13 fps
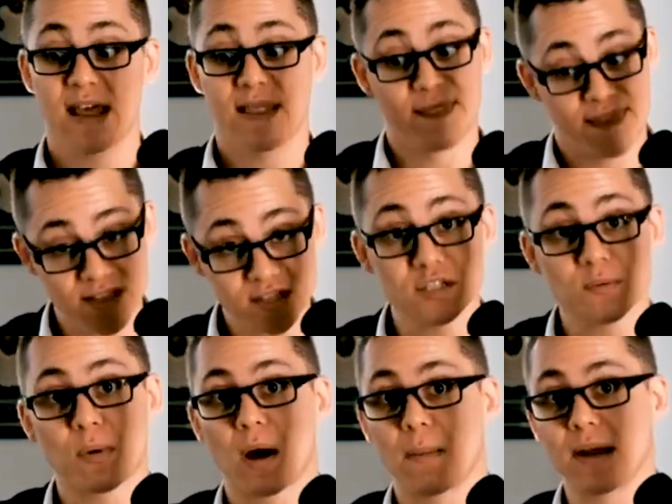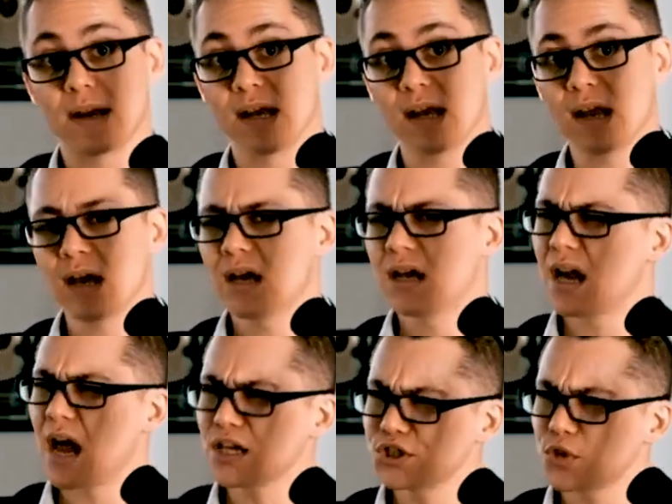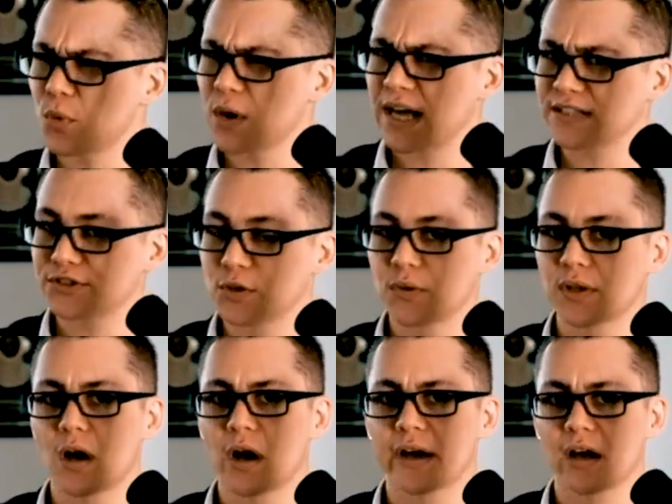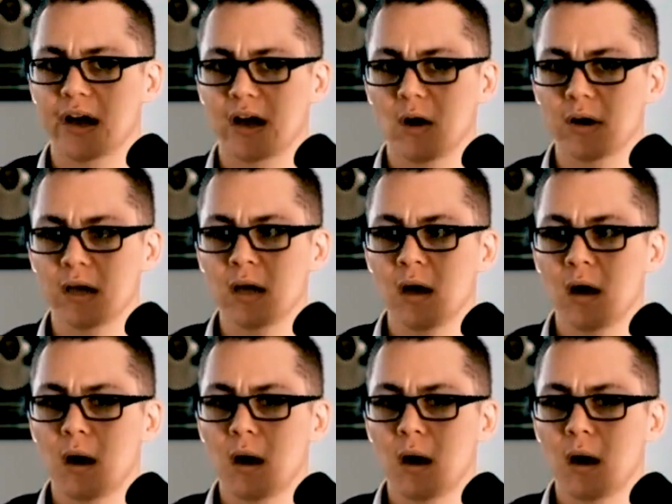This is a problem I need. Not sure what it has to do with a gnawing coyote,